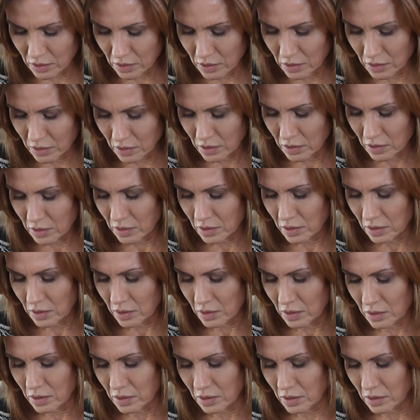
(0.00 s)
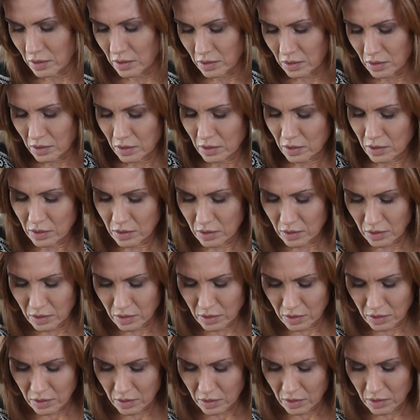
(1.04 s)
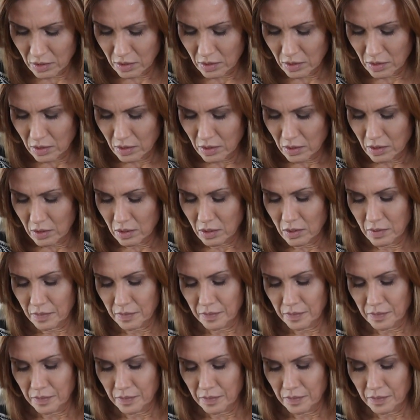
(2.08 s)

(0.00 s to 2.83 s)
Nobody speaks.